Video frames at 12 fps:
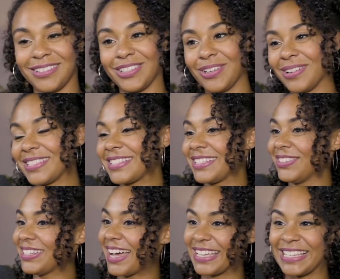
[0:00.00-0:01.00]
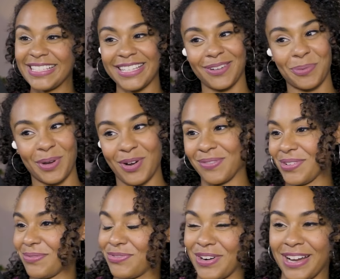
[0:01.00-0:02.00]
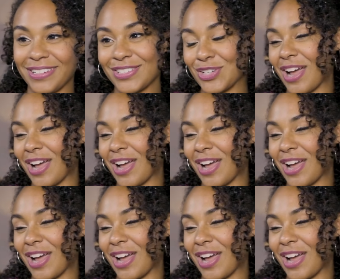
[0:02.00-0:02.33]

you know, it's still not easy to win over the French.